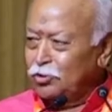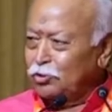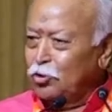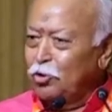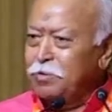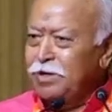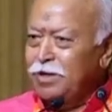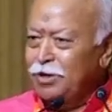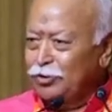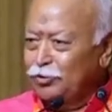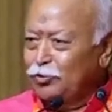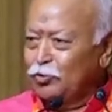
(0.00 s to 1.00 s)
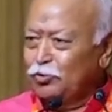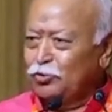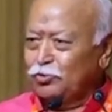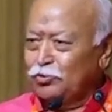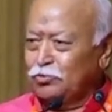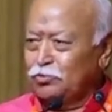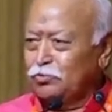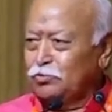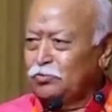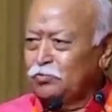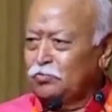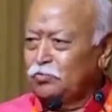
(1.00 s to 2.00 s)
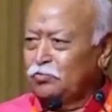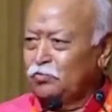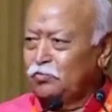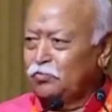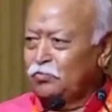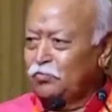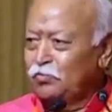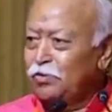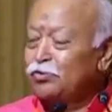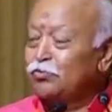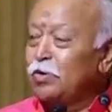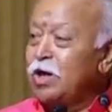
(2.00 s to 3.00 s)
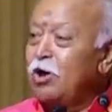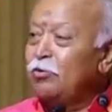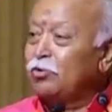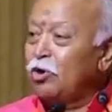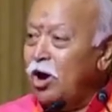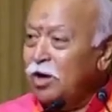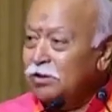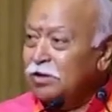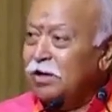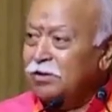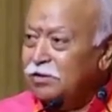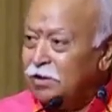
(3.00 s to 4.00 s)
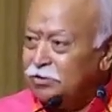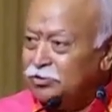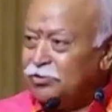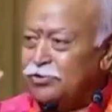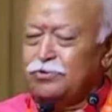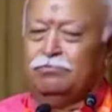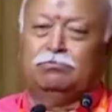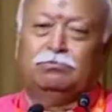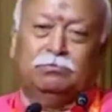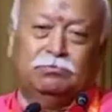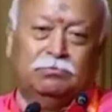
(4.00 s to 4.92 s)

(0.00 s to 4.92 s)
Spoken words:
There are so many Hindus which we have not yet touched.